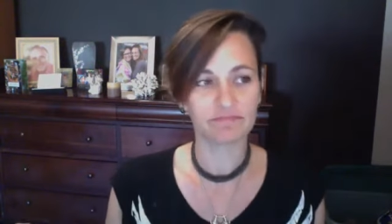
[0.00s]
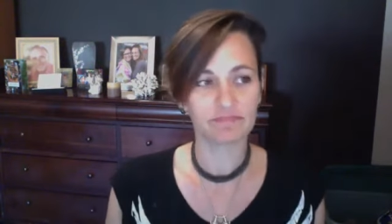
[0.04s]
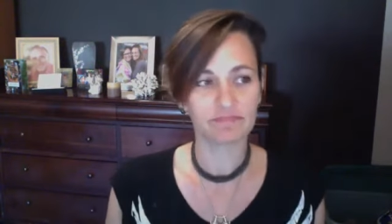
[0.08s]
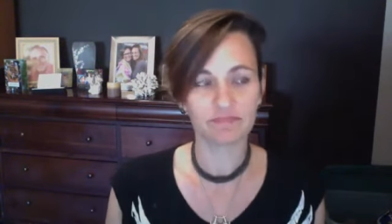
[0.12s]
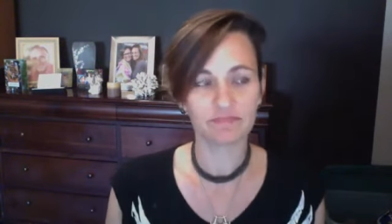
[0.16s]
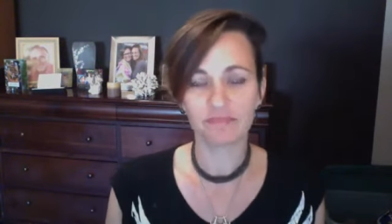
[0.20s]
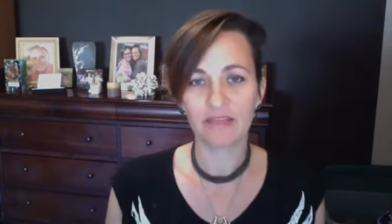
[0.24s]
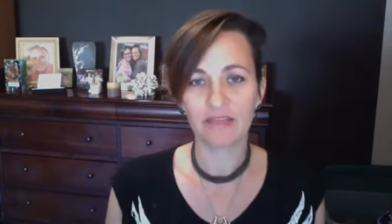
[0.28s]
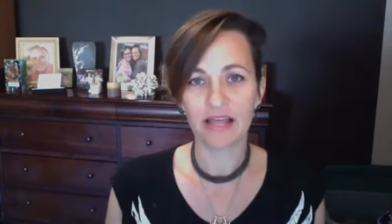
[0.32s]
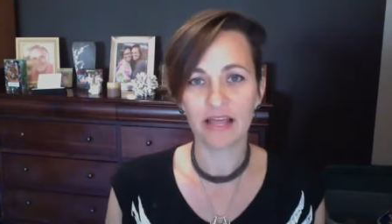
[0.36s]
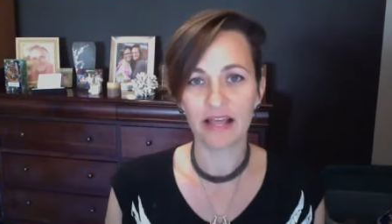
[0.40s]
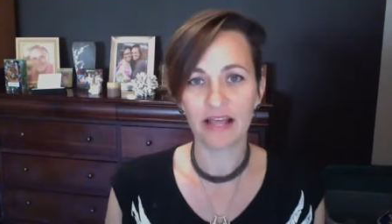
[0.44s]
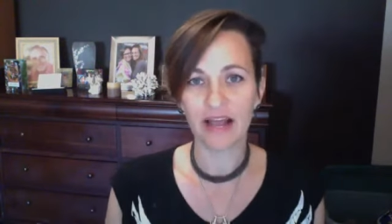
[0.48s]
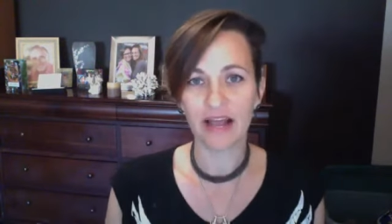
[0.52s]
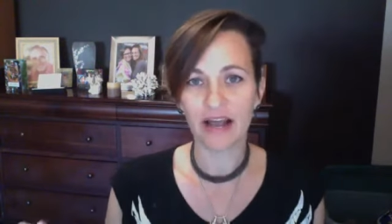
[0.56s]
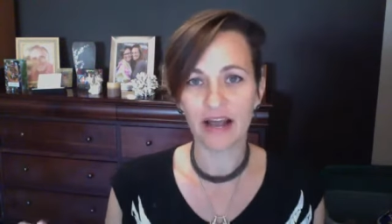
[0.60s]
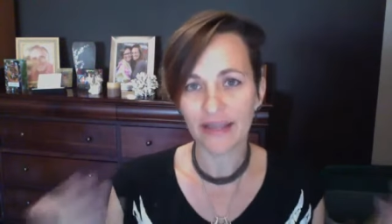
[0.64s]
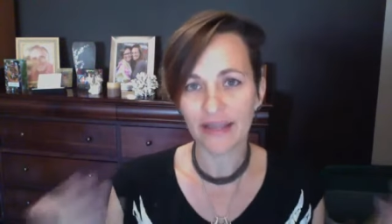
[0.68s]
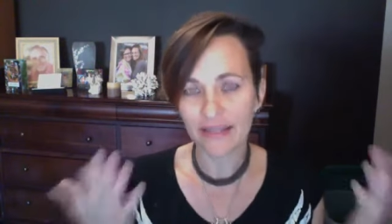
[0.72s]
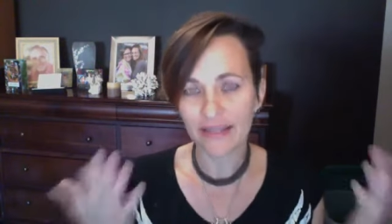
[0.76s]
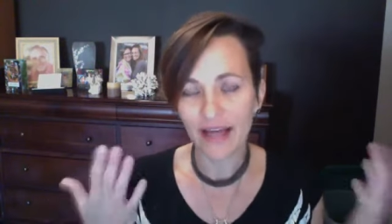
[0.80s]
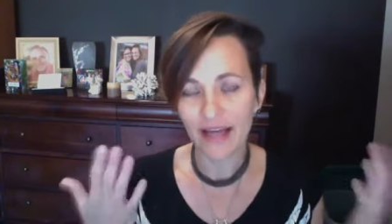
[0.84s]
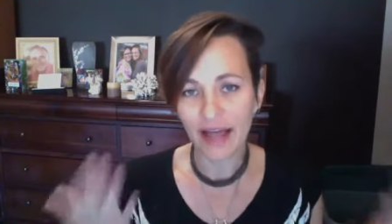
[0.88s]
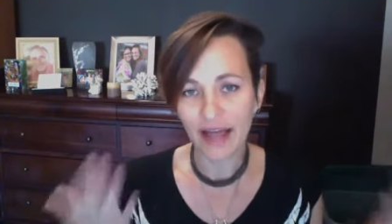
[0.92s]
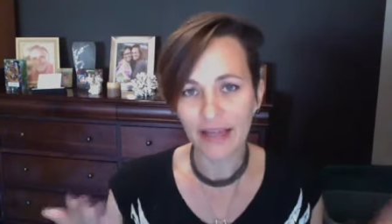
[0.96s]
Like,
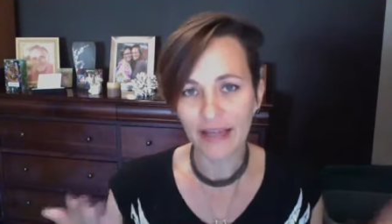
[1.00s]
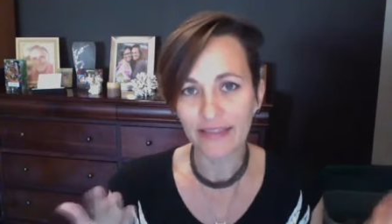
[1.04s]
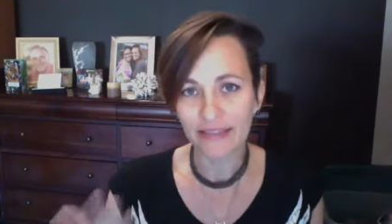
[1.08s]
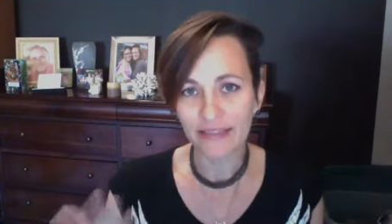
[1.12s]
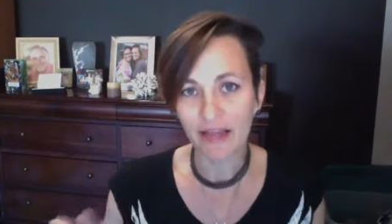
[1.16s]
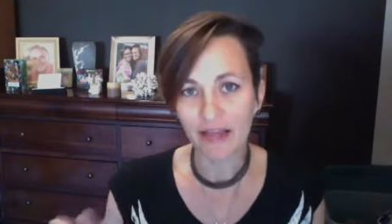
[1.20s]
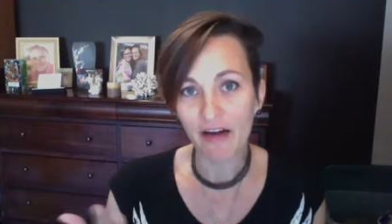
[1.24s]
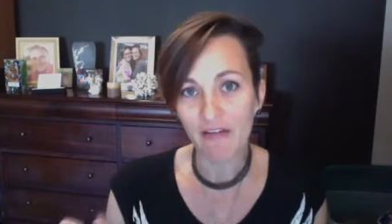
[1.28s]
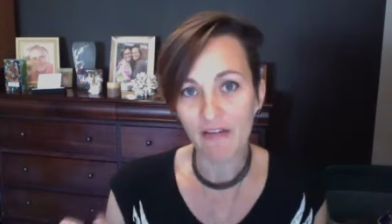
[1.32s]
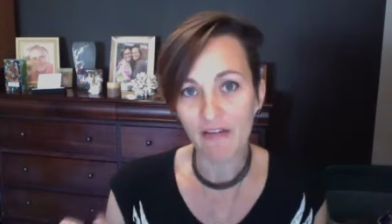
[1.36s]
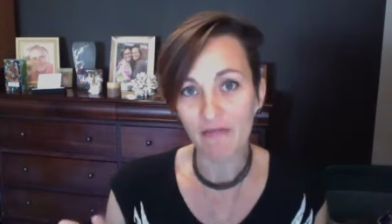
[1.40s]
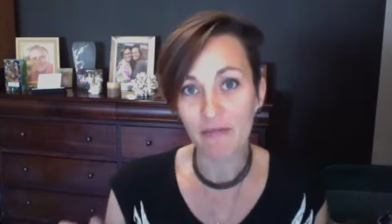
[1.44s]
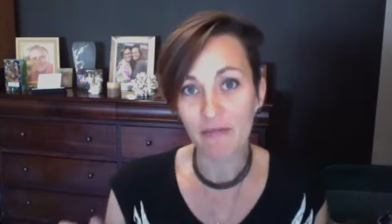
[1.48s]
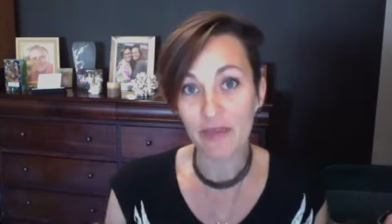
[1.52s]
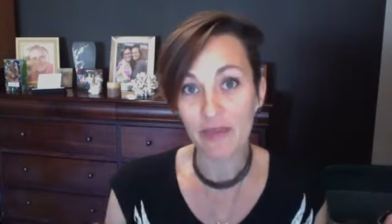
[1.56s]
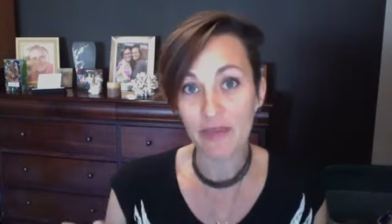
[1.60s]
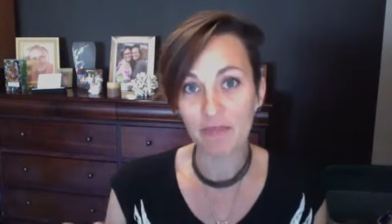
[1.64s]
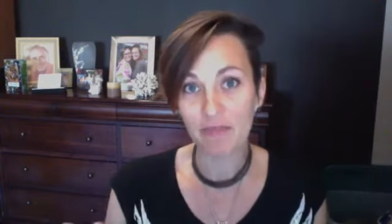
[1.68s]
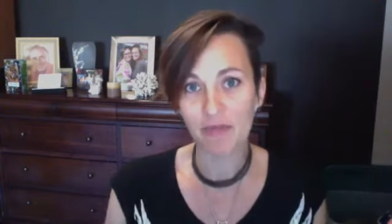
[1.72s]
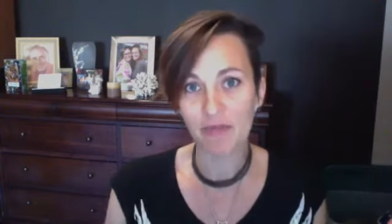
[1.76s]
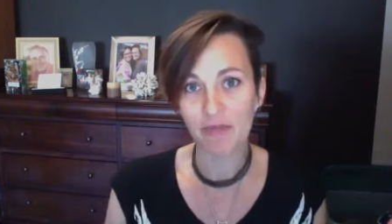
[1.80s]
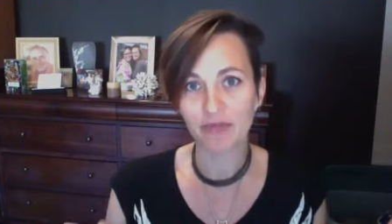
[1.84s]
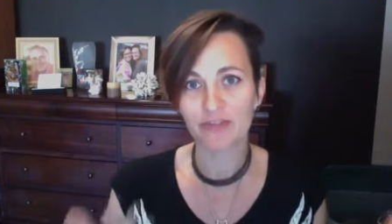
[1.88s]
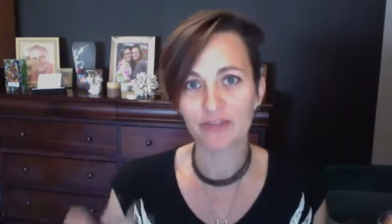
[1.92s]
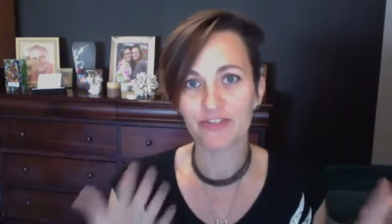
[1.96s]
I love
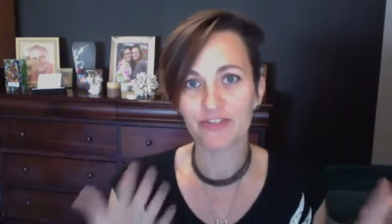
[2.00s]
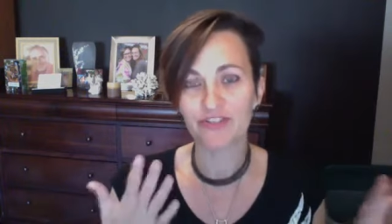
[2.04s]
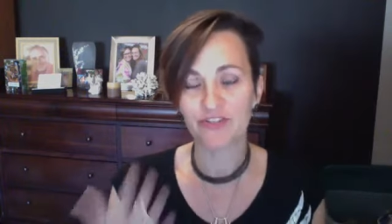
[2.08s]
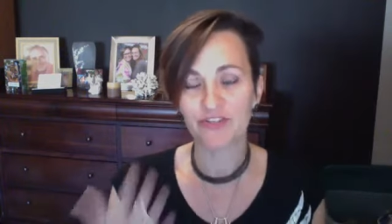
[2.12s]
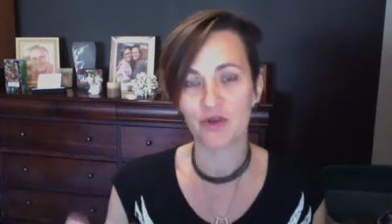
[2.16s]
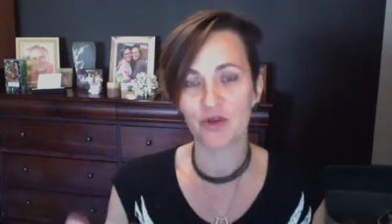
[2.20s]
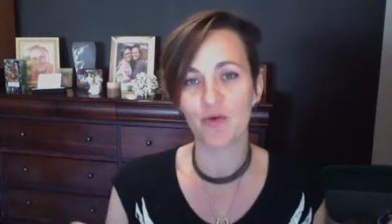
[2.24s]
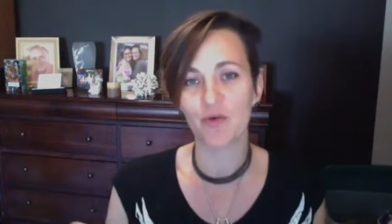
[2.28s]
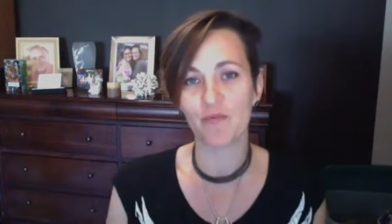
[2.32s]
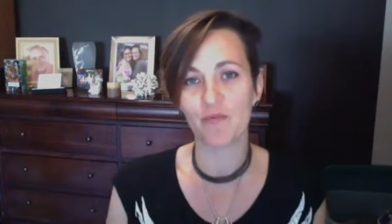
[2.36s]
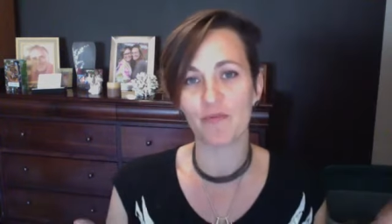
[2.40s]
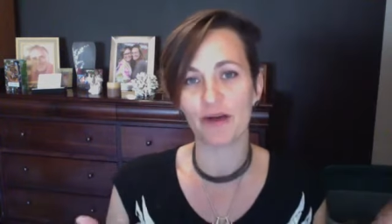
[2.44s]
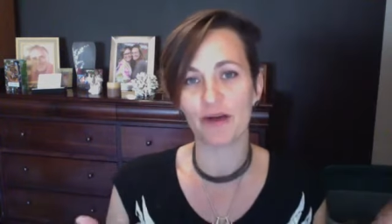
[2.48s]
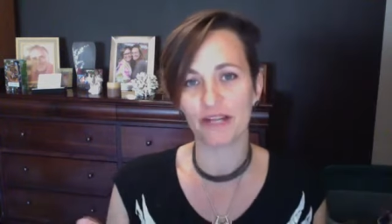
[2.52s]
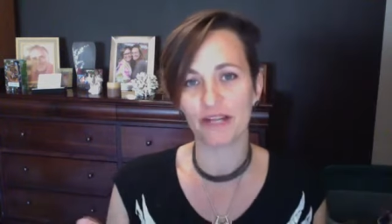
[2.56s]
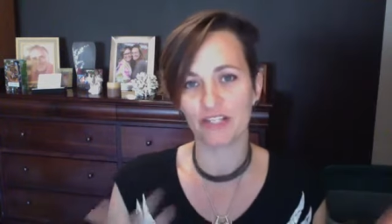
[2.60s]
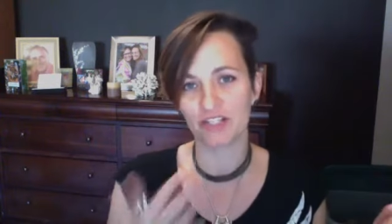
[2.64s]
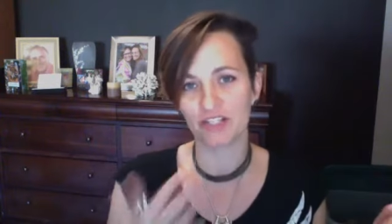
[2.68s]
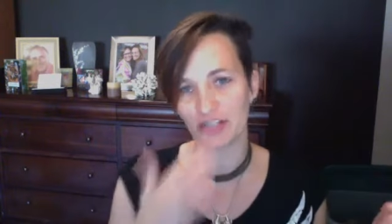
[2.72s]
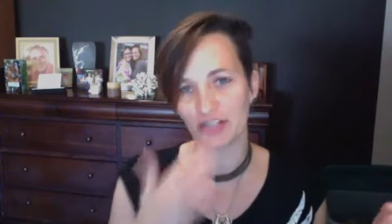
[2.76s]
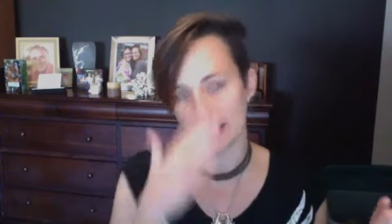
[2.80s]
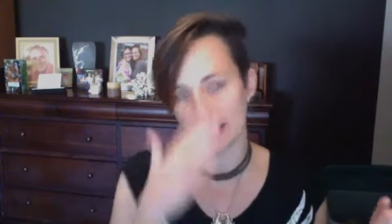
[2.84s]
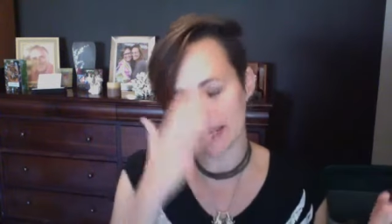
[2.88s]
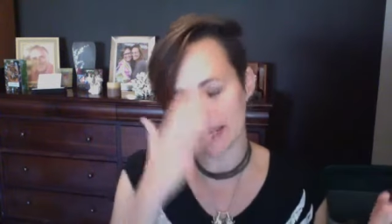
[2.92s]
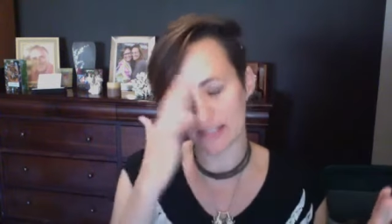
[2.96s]
people so much
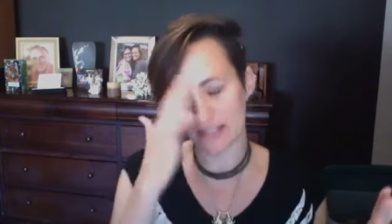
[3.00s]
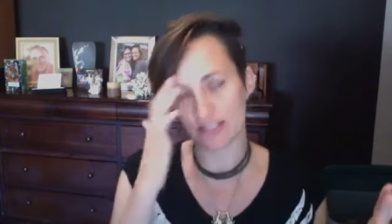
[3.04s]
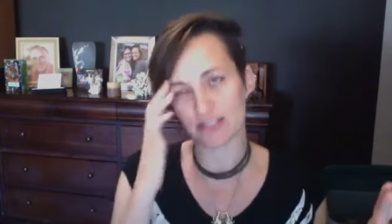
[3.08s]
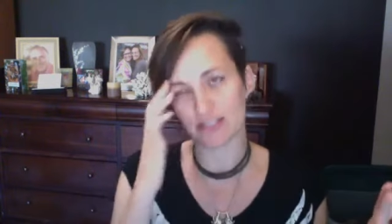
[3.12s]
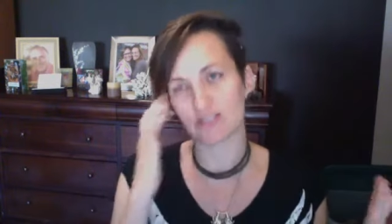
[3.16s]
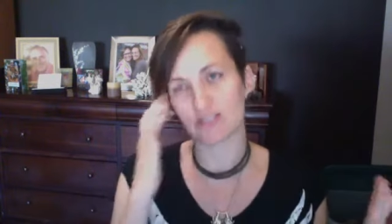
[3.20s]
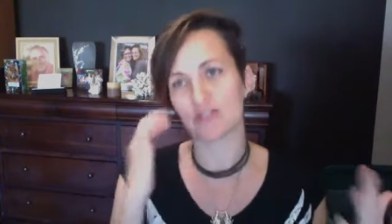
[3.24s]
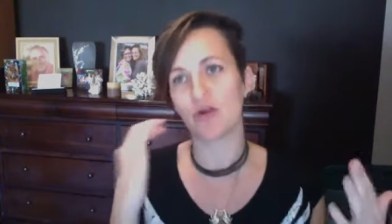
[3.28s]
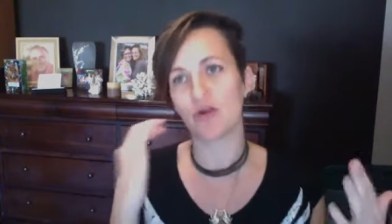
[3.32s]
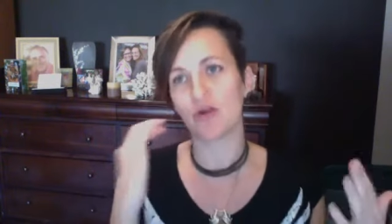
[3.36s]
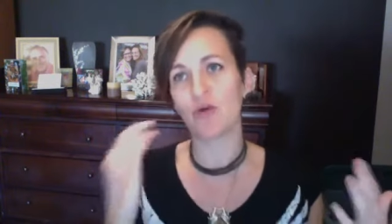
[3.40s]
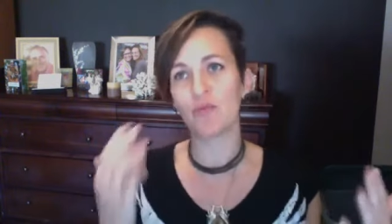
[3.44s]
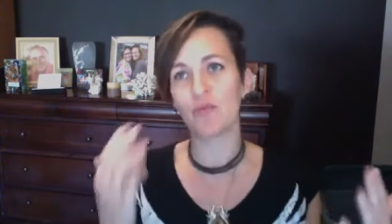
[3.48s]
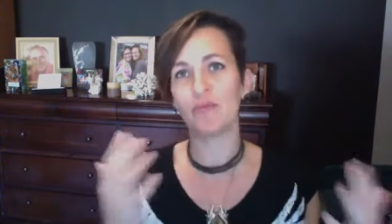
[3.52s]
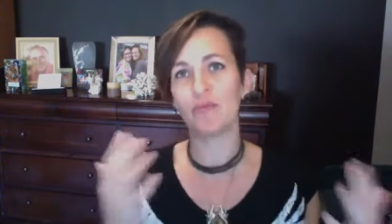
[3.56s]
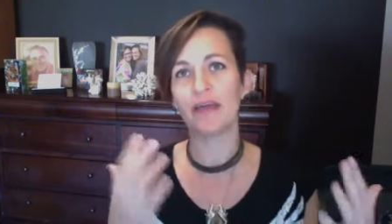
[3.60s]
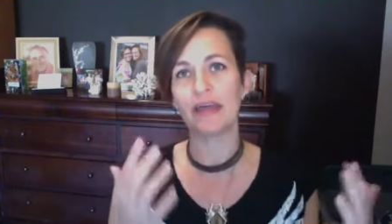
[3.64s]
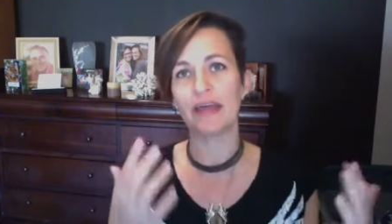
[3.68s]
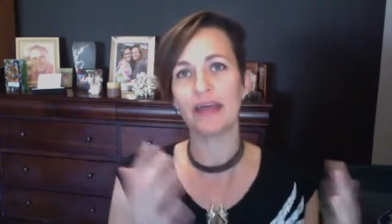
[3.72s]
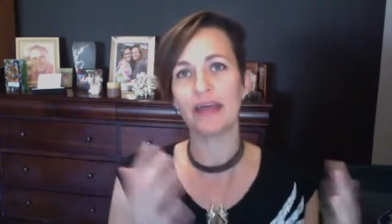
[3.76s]
and so big,